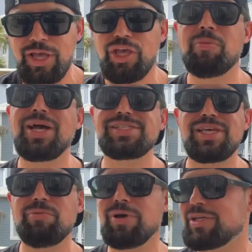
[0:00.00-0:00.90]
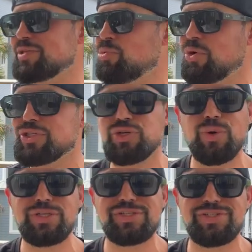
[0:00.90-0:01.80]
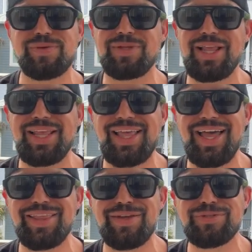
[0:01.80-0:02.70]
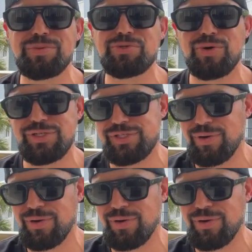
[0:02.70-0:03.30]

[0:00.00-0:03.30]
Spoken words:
You might see me on some more shorts or something like that, the YouTube shorts.